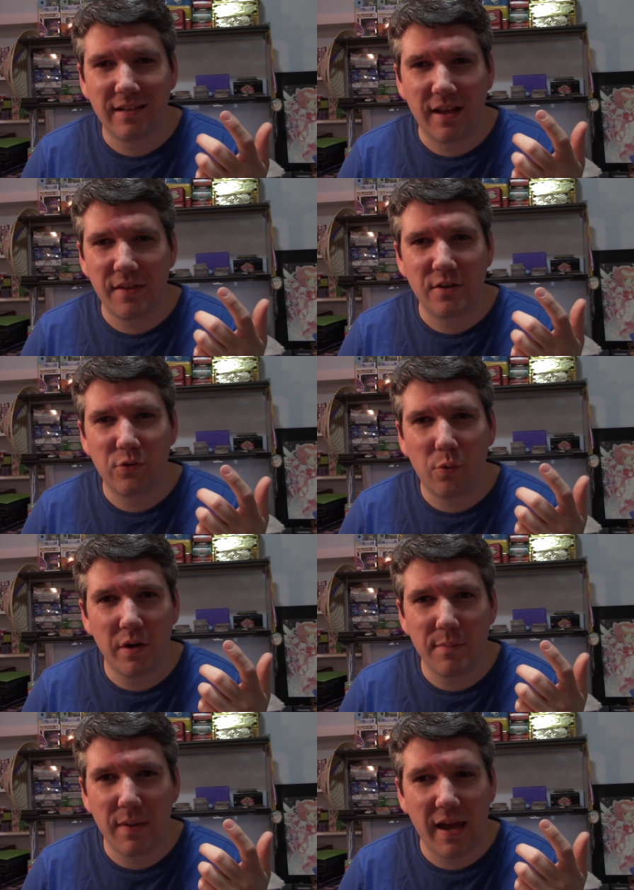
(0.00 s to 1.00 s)
I think
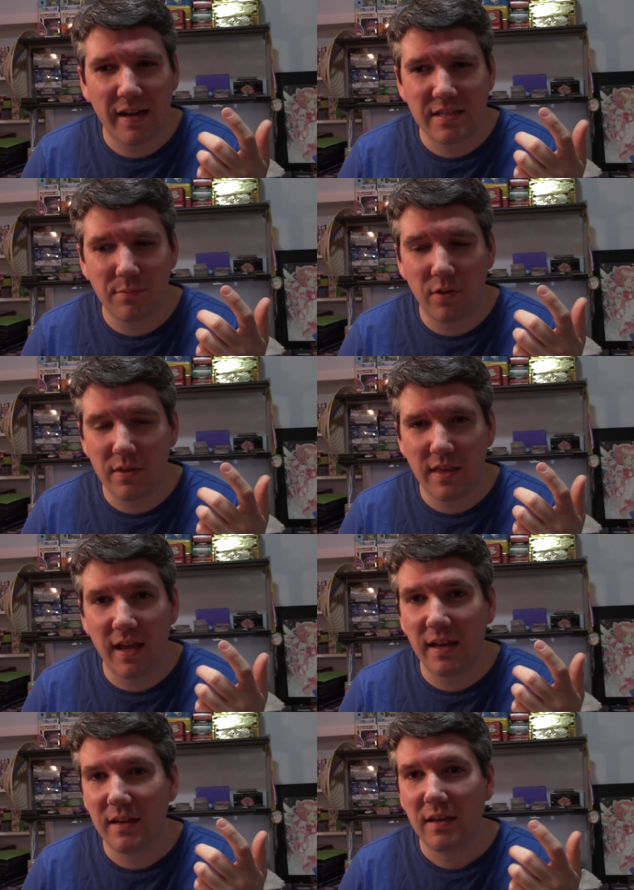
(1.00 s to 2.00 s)
20 packs, something like
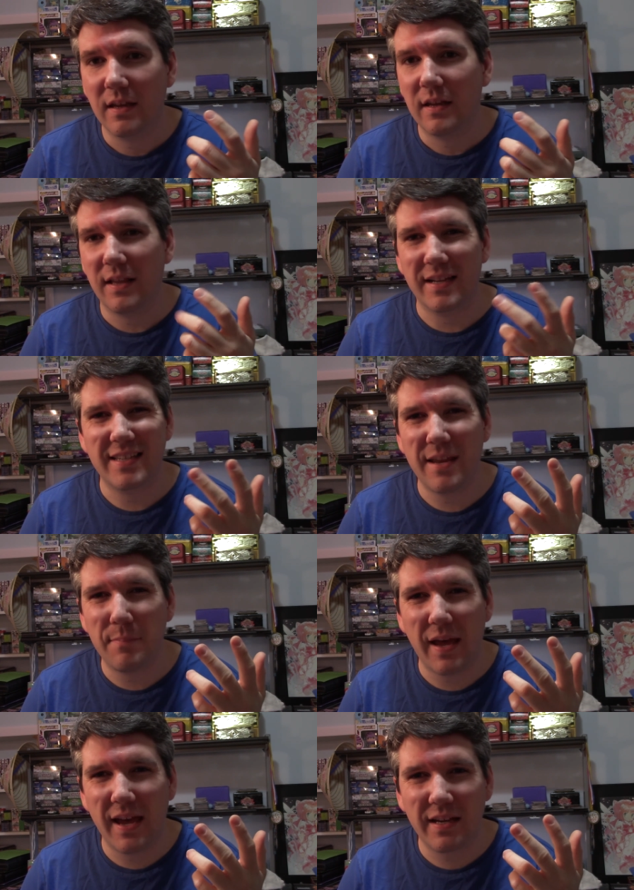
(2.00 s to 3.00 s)
that, like 10
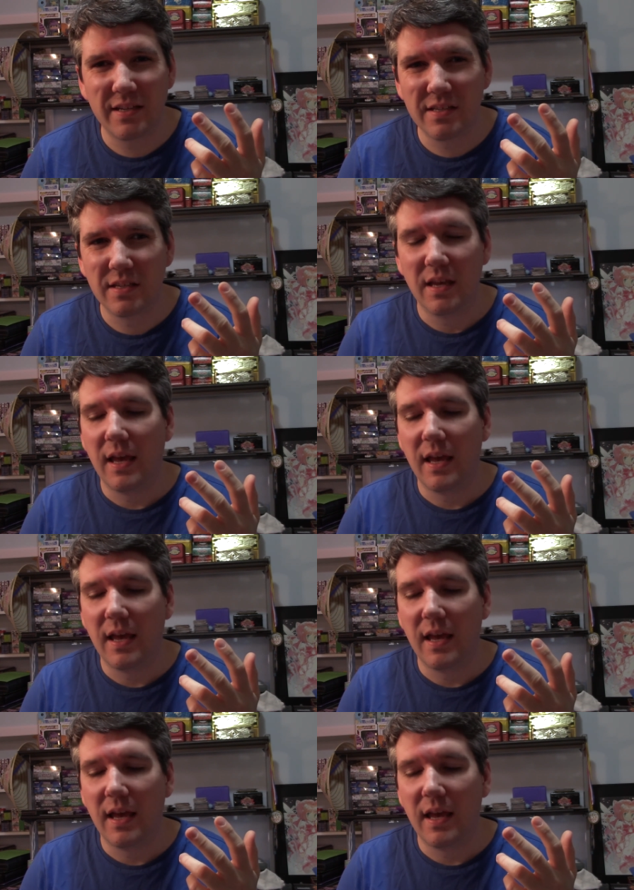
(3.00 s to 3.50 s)
packs.